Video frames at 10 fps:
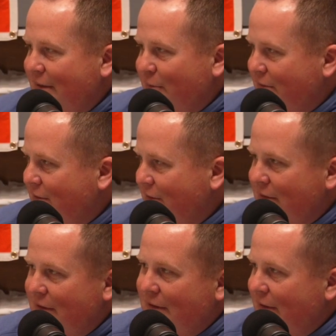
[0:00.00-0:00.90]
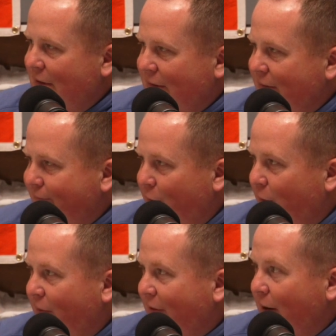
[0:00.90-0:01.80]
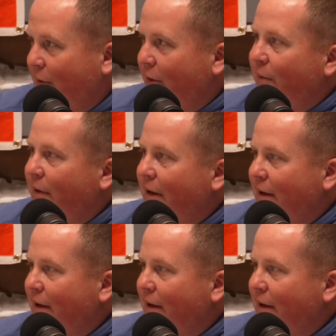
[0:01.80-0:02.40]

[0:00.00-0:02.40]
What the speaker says: was doing what they were doing,